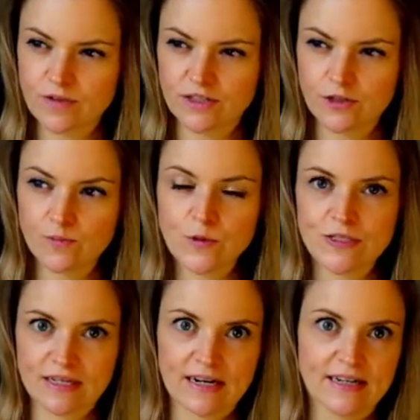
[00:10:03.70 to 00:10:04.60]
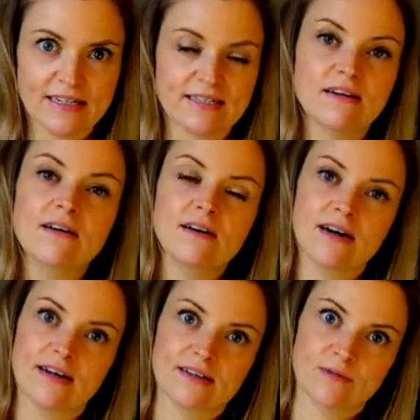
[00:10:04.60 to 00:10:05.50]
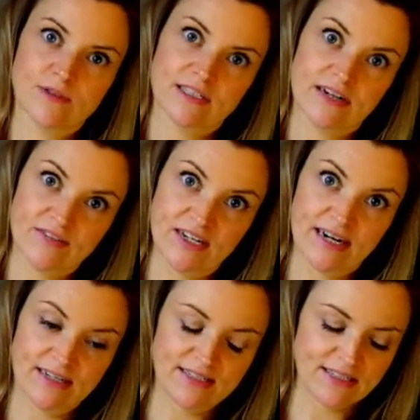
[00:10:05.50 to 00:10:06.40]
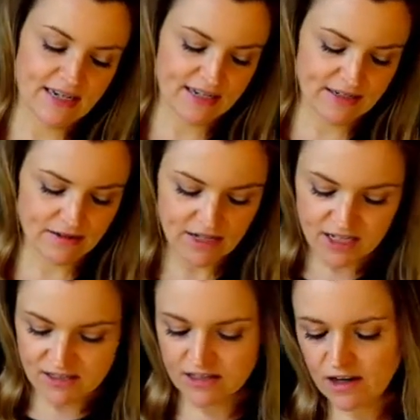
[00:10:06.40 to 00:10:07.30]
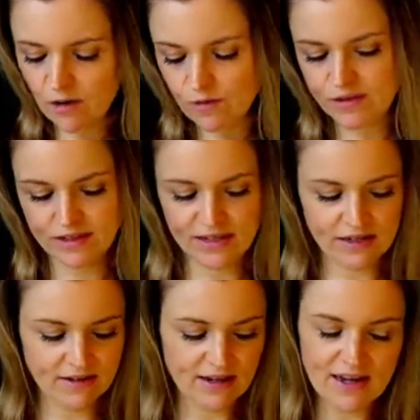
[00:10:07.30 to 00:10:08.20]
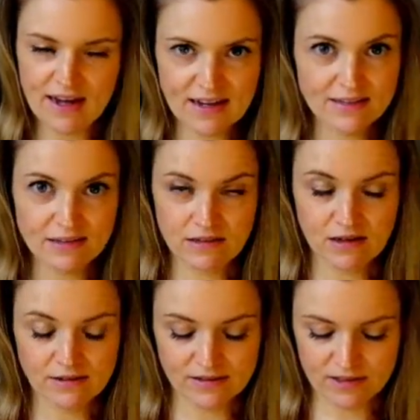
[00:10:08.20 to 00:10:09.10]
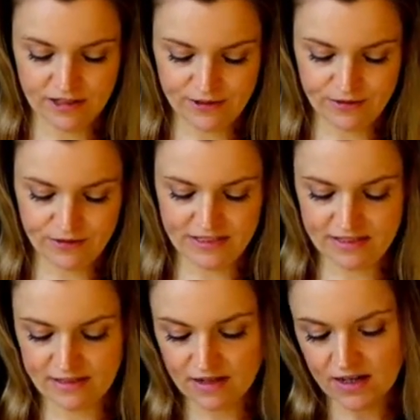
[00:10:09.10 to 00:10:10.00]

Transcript: was a double size, and that was £7.99. So the whole thing, it hasn't cost loads.